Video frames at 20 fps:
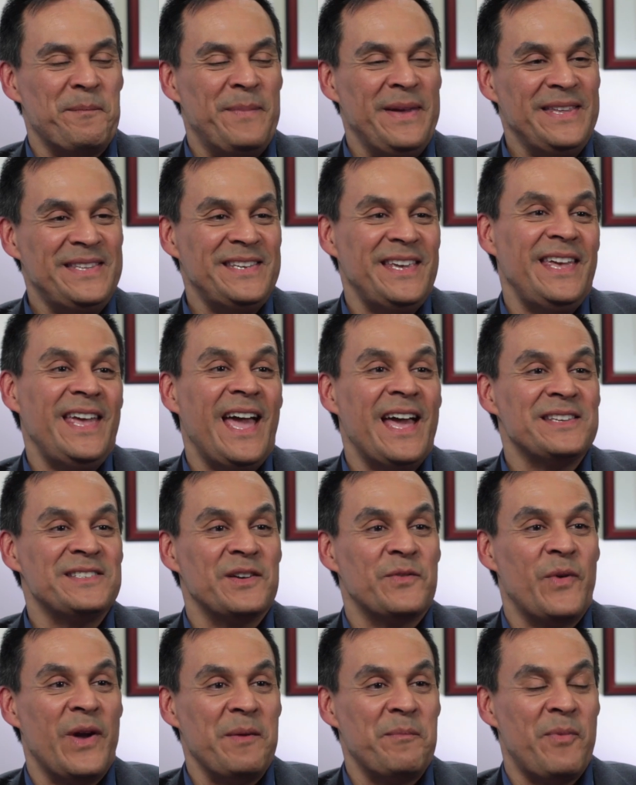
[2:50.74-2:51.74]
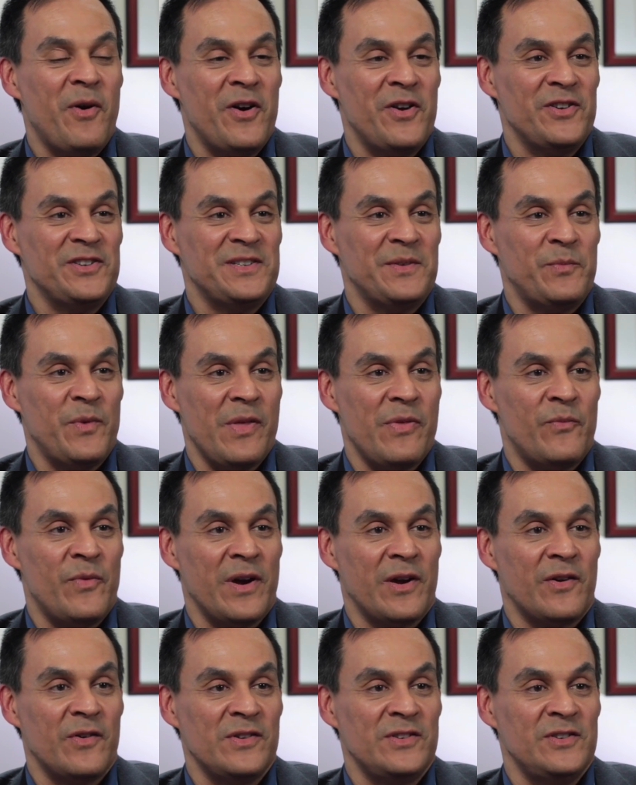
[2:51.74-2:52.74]
BT has a great partnership with
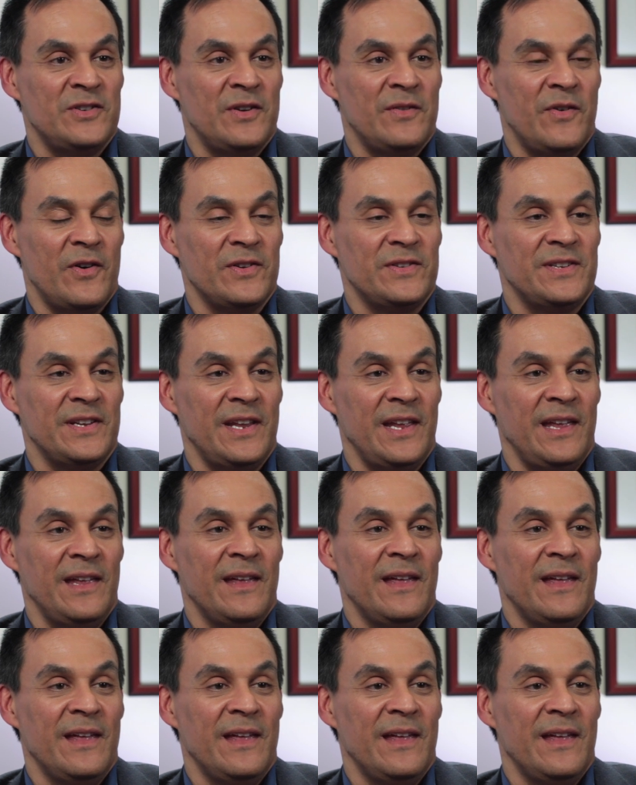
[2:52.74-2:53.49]
Rutgers University.